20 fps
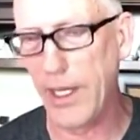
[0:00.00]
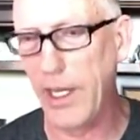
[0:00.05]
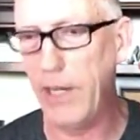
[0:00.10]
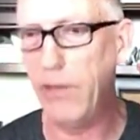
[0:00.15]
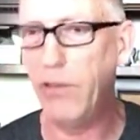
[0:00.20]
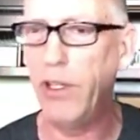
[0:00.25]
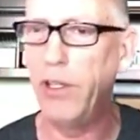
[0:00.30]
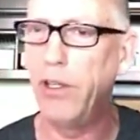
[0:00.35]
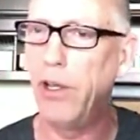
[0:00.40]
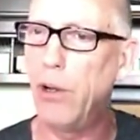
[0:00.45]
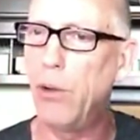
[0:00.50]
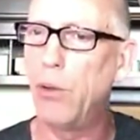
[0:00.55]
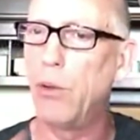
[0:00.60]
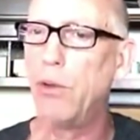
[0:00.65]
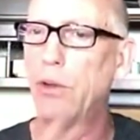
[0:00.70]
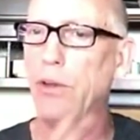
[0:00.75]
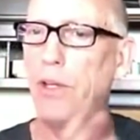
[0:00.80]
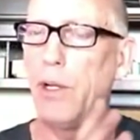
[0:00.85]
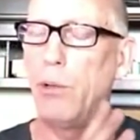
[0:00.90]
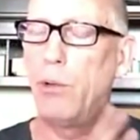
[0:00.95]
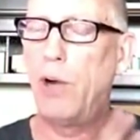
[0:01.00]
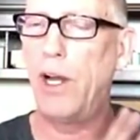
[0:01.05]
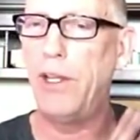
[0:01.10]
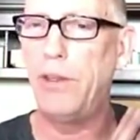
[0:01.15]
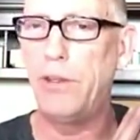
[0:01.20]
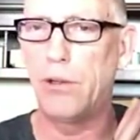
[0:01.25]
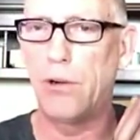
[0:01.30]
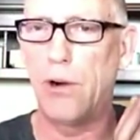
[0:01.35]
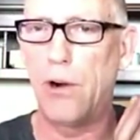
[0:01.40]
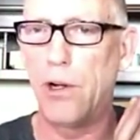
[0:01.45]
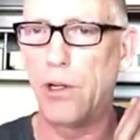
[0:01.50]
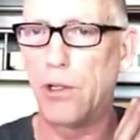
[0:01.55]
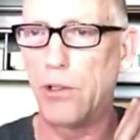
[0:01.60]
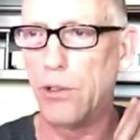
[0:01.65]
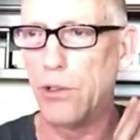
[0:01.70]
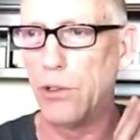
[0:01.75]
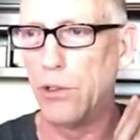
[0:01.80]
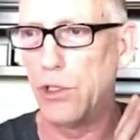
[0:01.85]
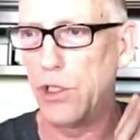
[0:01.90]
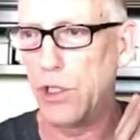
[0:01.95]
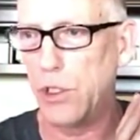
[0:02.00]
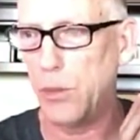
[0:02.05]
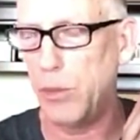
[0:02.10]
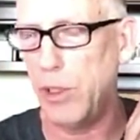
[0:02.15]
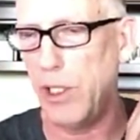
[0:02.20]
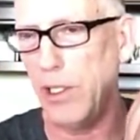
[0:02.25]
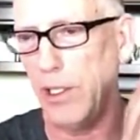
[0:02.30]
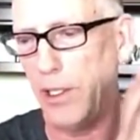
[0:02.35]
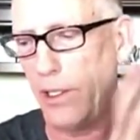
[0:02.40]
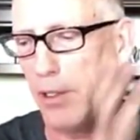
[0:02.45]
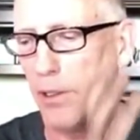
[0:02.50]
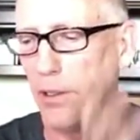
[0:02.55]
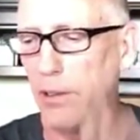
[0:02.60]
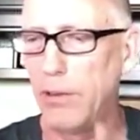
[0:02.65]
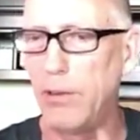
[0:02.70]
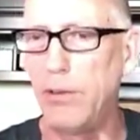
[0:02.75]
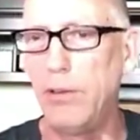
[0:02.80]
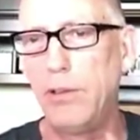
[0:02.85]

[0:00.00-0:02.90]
even though they write their articles to be